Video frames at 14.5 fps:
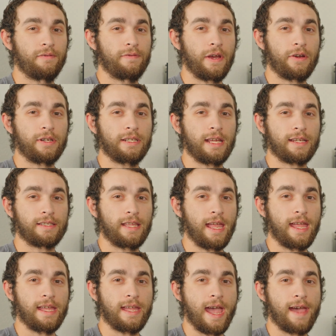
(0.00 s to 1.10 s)
very next
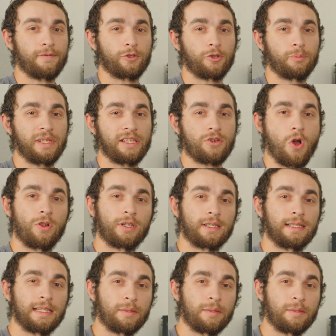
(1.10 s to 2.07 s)
day after me calling and